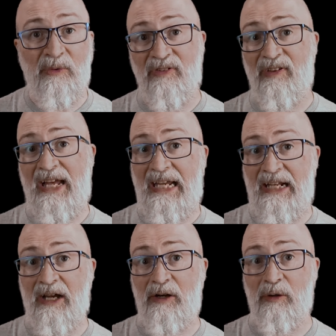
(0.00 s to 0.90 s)
which is like
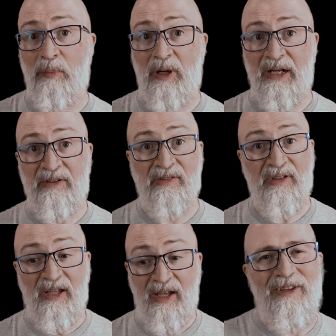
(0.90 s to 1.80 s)
800 bucks.
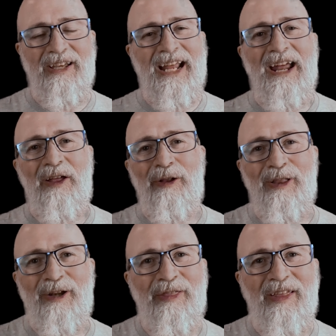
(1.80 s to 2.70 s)
You can add other
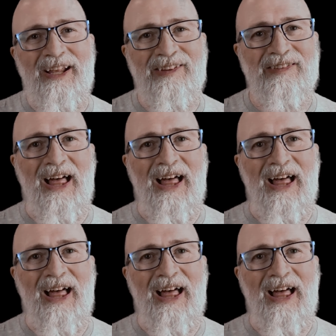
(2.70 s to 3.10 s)
little things